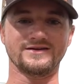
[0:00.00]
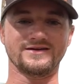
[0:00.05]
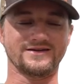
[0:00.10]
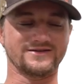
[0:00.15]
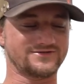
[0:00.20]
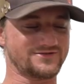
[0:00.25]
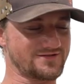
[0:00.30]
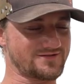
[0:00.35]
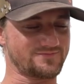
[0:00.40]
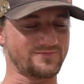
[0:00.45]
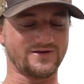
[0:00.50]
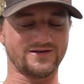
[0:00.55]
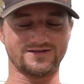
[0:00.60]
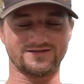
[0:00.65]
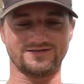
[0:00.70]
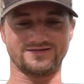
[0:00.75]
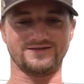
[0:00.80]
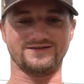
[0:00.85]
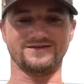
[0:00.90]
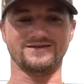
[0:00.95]
It just
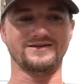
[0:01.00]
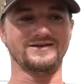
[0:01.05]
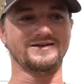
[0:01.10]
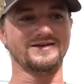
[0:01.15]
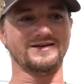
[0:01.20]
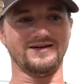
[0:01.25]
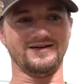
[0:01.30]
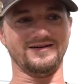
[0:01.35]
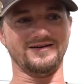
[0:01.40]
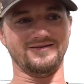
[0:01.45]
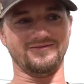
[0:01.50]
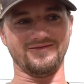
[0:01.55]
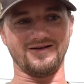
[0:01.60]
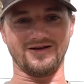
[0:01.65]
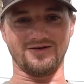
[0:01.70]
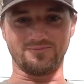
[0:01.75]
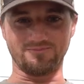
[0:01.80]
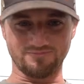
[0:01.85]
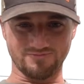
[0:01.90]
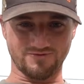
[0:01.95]
makes a
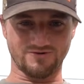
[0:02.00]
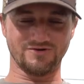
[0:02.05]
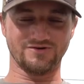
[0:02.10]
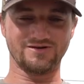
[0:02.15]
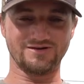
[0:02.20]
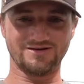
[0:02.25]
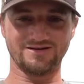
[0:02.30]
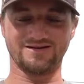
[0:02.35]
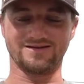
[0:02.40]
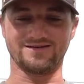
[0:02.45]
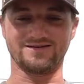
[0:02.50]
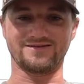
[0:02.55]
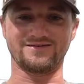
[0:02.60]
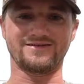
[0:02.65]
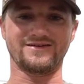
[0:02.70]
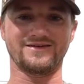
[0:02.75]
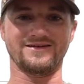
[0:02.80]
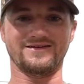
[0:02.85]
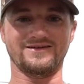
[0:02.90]
good and